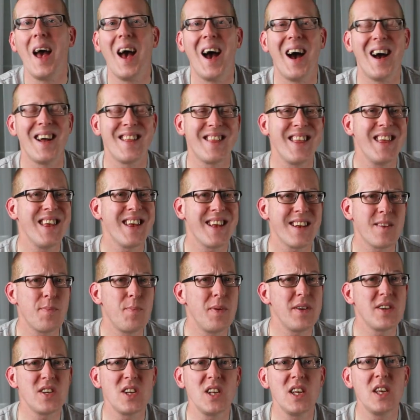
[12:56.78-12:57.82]
I think
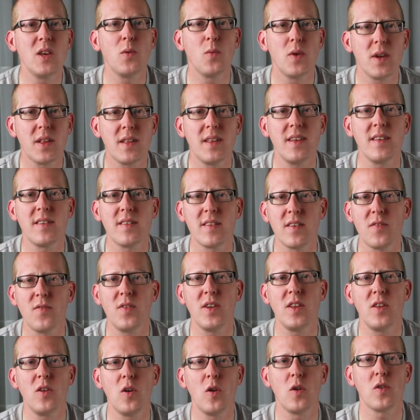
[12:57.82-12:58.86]
especially with these
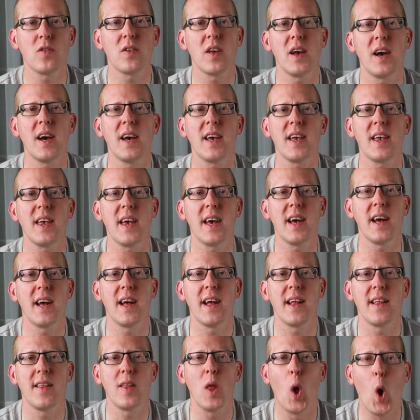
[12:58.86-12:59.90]
videos I
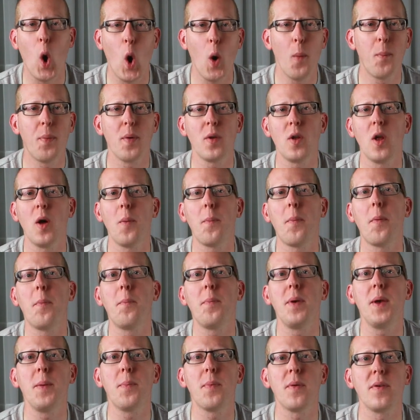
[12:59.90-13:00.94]
can open up
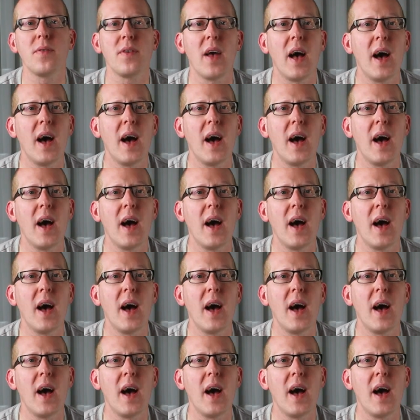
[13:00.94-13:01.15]
people's